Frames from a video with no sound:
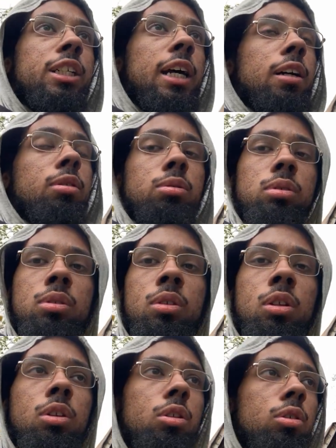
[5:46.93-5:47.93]
house,
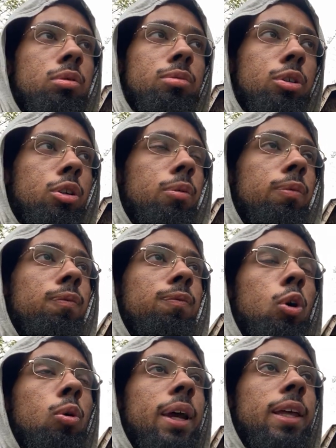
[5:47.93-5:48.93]
little
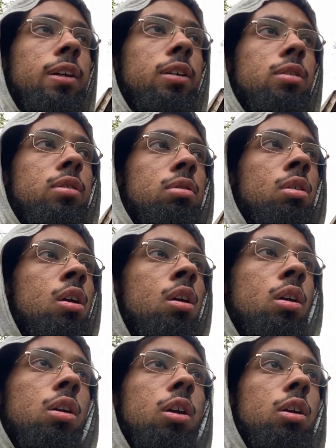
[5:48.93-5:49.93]
4 acres,
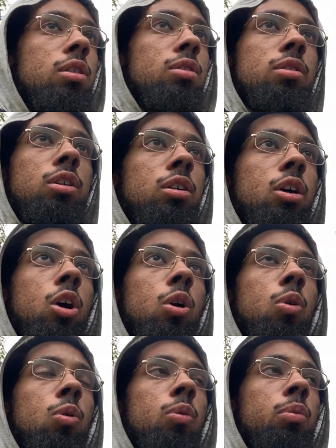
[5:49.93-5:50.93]
little
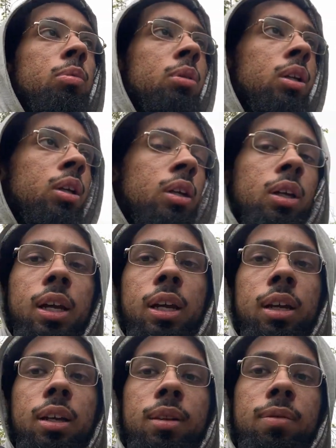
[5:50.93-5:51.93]
home.
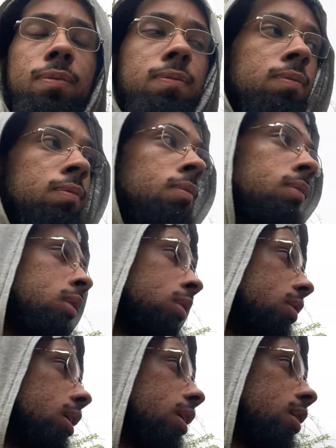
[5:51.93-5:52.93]
And
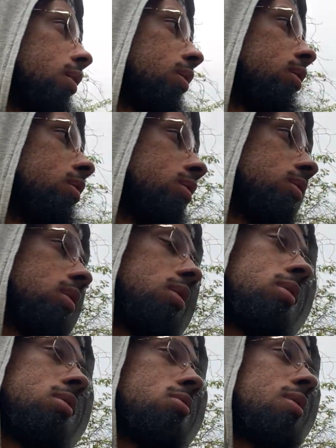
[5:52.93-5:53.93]
yeah,
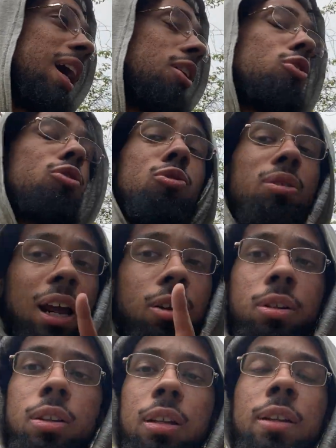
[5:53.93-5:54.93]
so you gotta
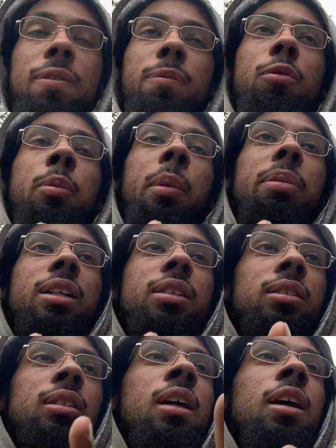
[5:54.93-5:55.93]
remember
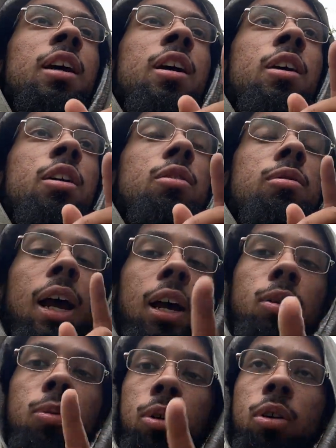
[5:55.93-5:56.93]
this. You
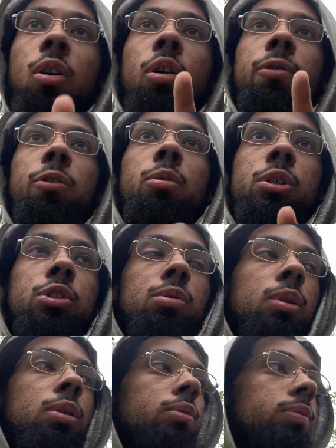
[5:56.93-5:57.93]
gotta work hard for what you
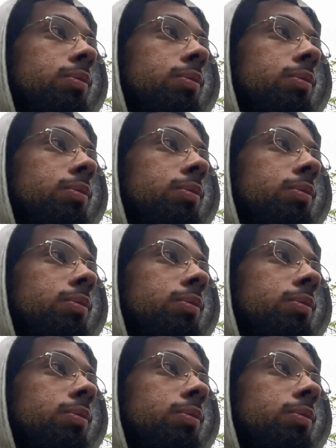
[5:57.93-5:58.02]
want.